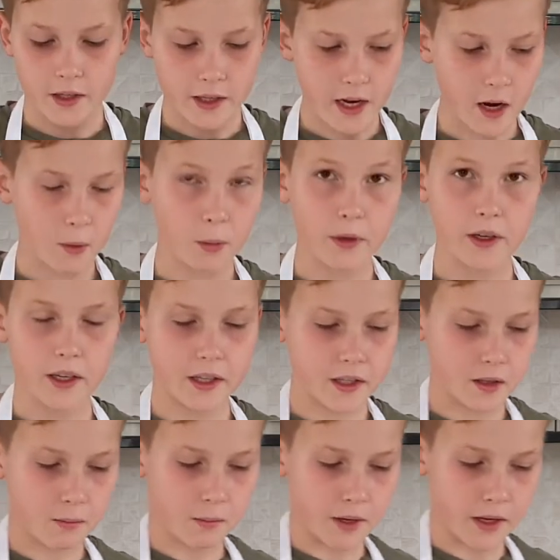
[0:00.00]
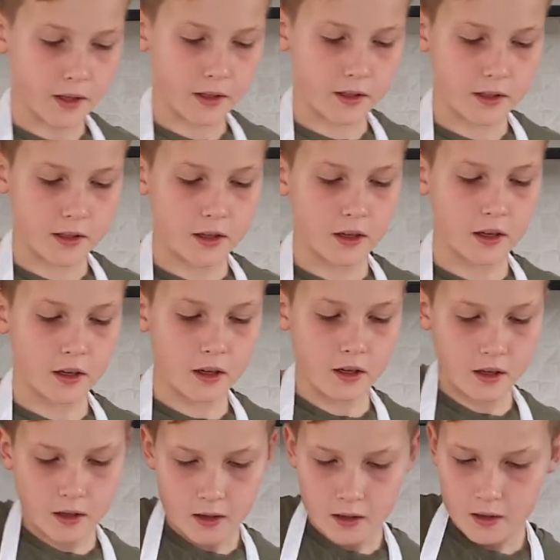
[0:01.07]
Now we need to mix
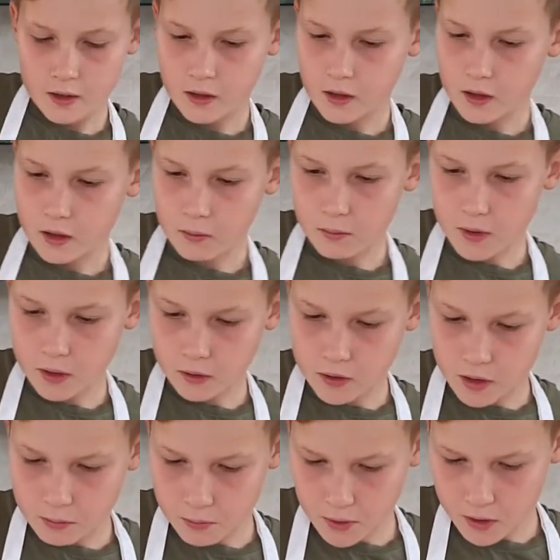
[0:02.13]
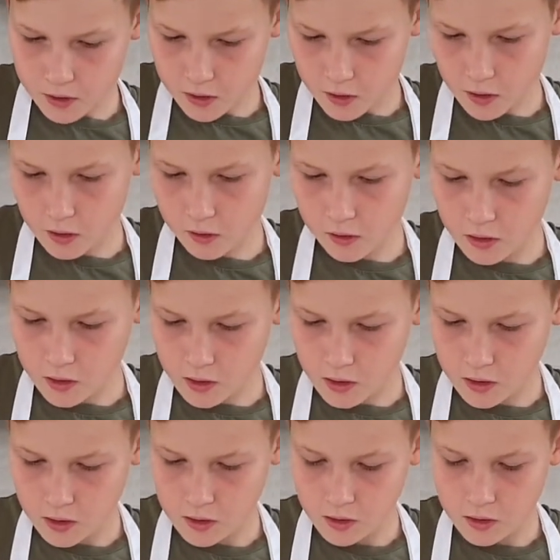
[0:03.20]
the melted butter
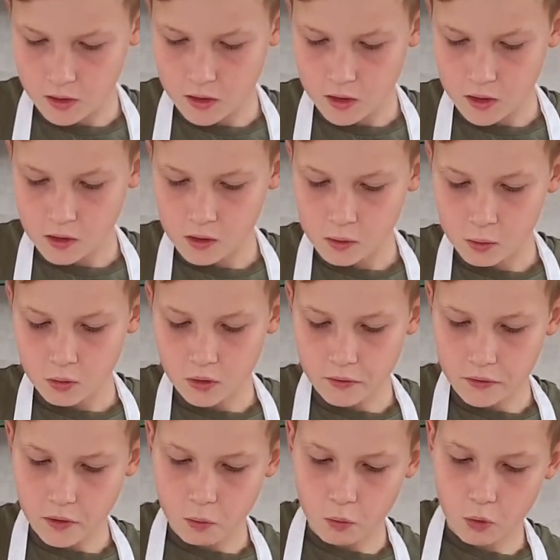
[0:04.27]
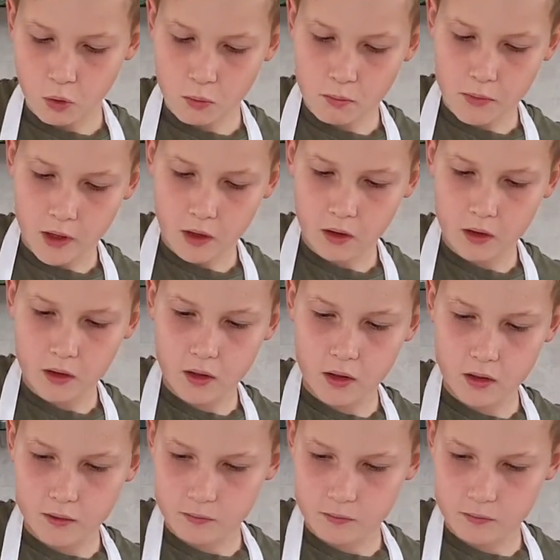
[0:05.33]
with the warm milk,